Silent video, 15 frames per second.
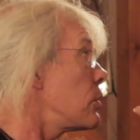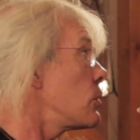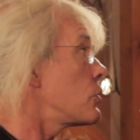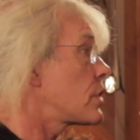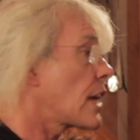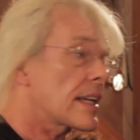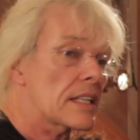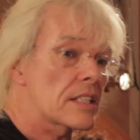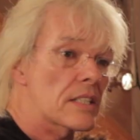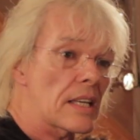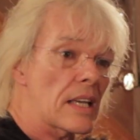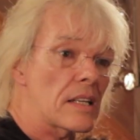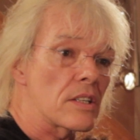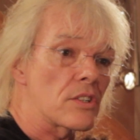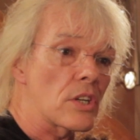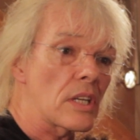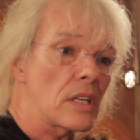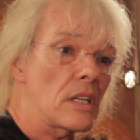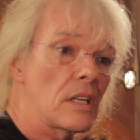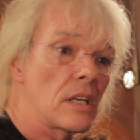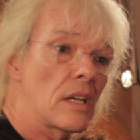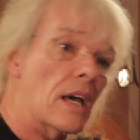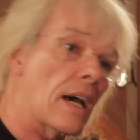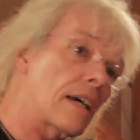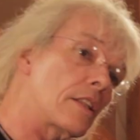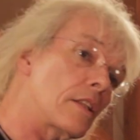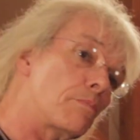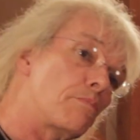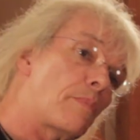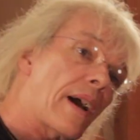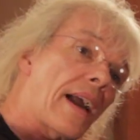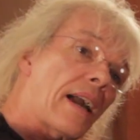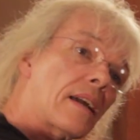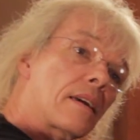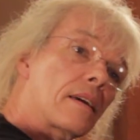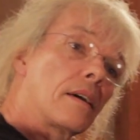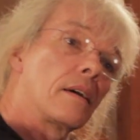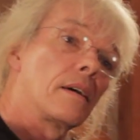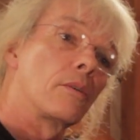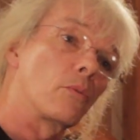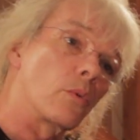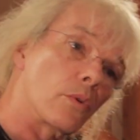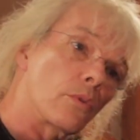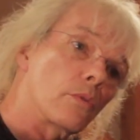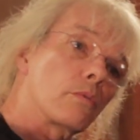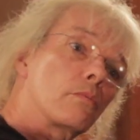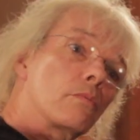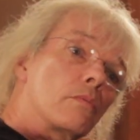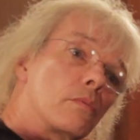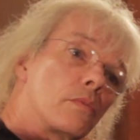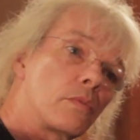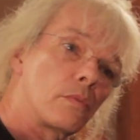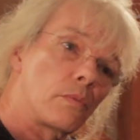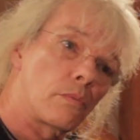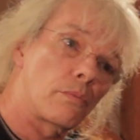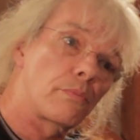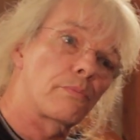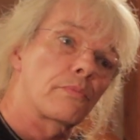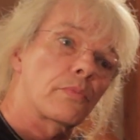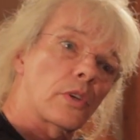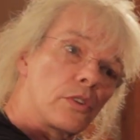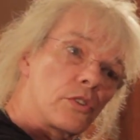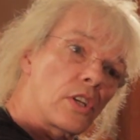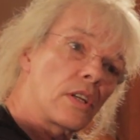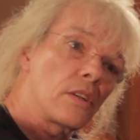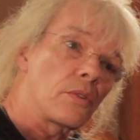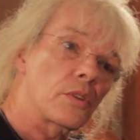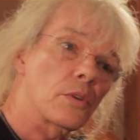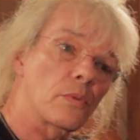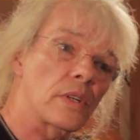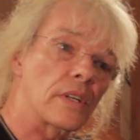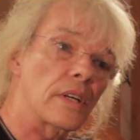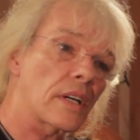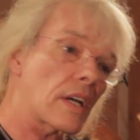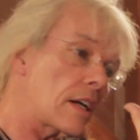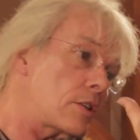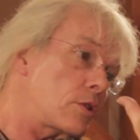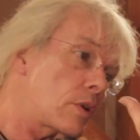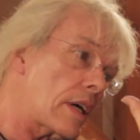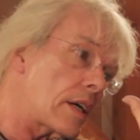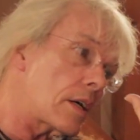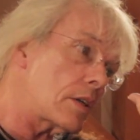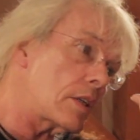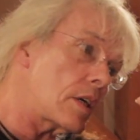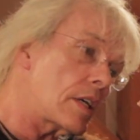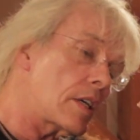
takes the energy and the back will continue to work, and you get